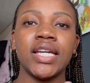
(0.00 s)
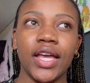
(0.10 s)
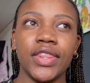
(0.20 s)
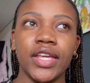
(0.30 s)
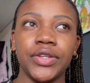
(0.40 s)

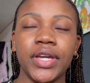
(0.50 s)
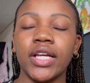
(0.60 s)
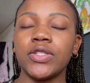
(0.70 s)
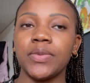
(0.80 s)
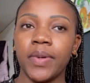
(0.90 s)
and then you
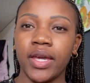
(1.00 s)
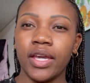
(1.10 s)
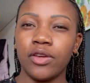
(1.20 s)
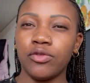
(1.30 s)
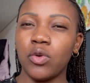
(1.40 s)
had to
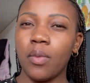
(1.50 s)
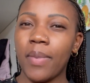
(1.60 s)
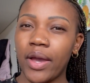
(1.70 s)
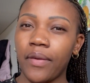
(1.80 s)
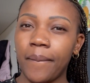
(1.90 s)
pay for
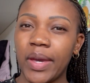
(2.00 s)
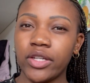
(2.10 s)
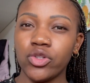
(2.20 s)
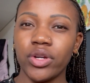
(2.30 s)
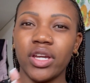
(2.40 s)

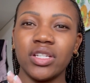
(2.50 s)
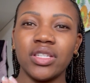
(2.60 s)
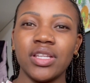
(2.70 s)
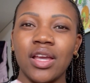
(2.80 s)
biometrics.